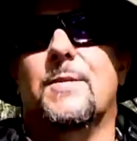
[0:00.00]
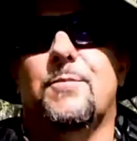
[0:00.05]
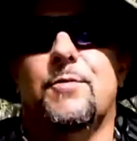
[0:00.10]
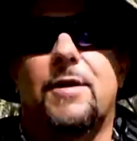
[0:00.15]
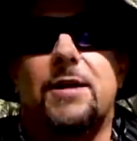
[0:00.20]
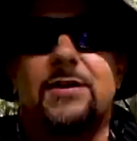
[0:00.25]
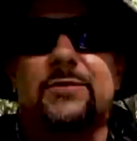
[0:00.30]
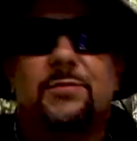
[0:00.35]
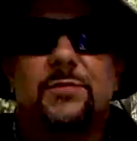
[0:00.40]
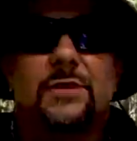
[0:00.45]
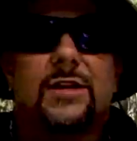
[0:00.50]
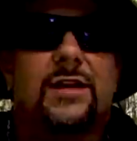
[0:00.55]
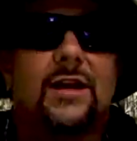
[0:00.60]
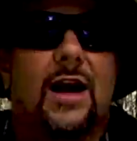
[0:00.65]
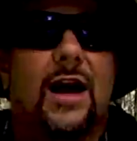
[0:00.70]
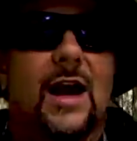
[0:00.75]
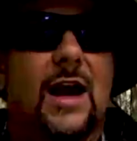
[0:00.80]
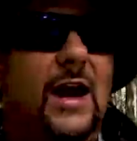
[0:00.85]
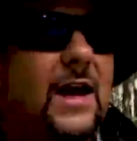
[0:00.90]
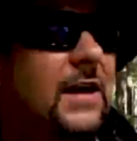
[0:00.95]
impressed with the
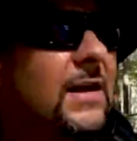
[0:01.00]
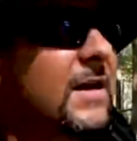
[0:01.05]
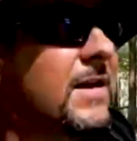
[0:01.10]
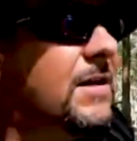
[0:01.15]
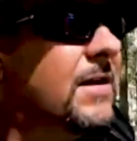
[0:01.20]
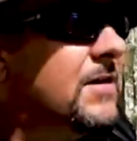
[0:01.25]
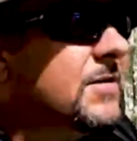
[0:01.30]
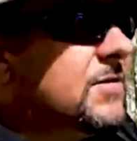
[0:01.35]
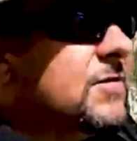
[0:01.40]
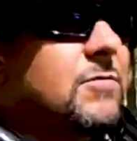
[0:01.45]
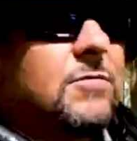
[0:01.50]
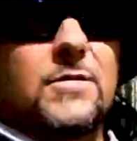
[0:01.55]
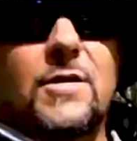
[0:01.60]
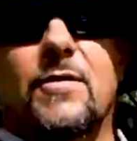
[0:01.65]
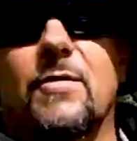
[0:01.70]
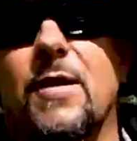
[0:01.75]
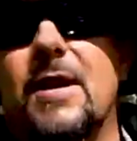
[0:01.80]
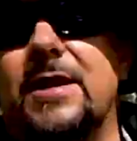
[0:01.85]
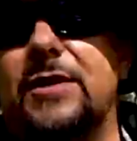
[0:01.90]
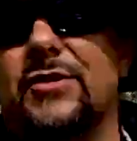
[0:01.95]
kayak. It's doing a
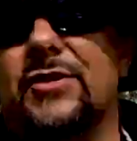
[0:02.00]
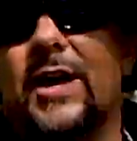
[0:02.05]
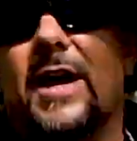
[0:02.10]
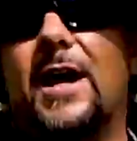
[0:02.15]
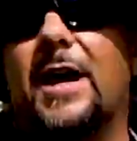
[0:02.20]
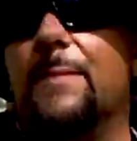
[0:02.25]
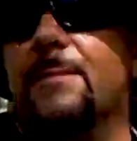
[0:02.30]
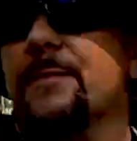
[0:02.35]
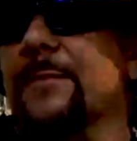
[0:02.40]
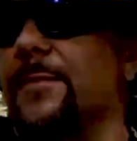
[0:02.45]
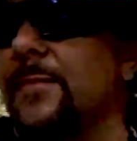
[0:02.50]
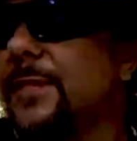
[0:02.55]
great job.